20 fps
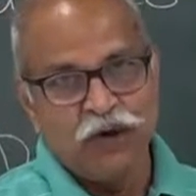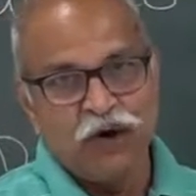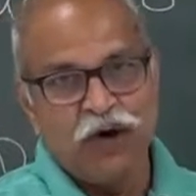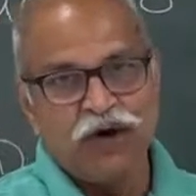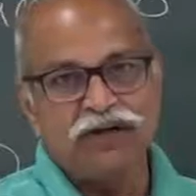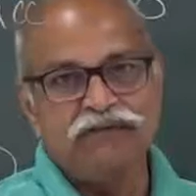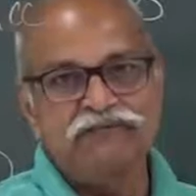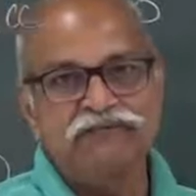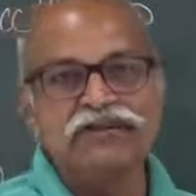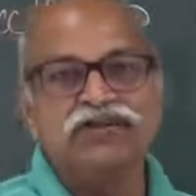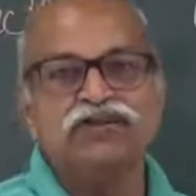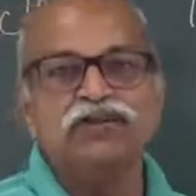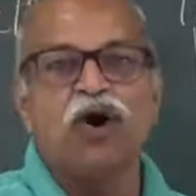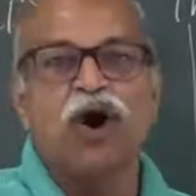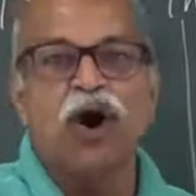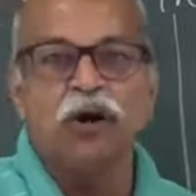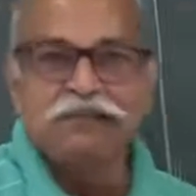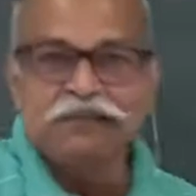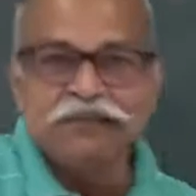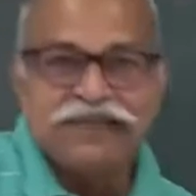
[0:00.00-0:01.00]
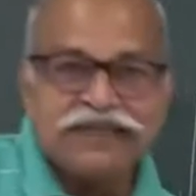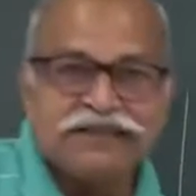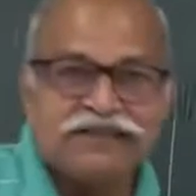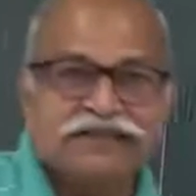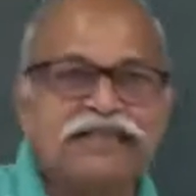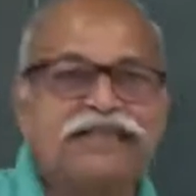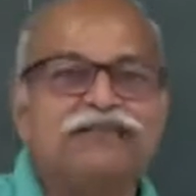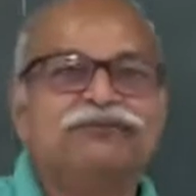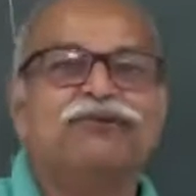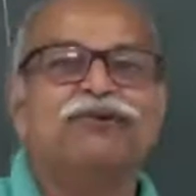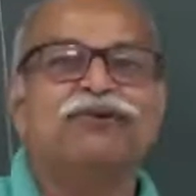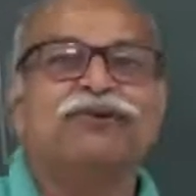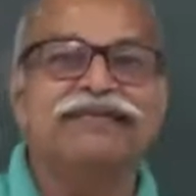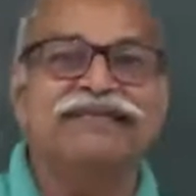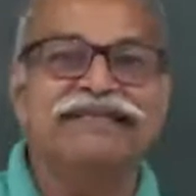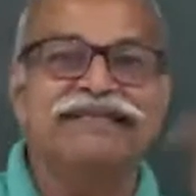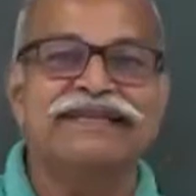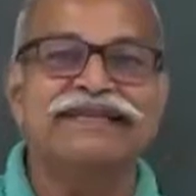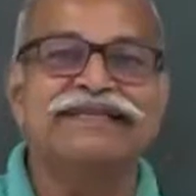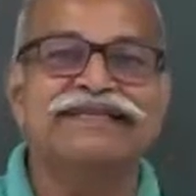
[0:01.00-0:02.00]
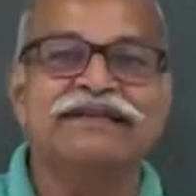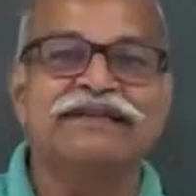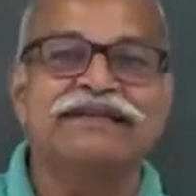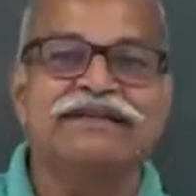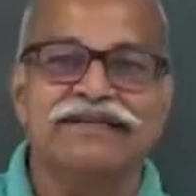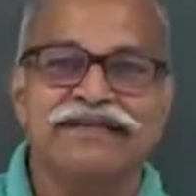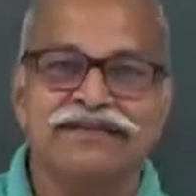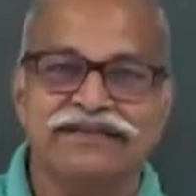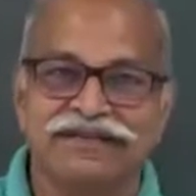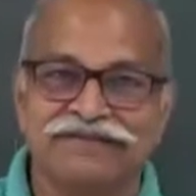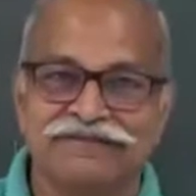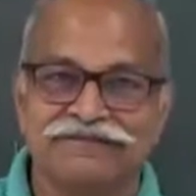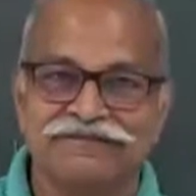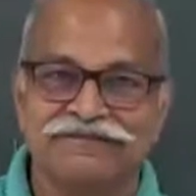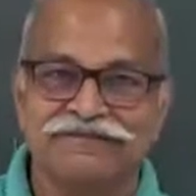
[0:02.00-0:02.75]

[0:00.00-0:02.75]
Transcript: on which object this force is exerted,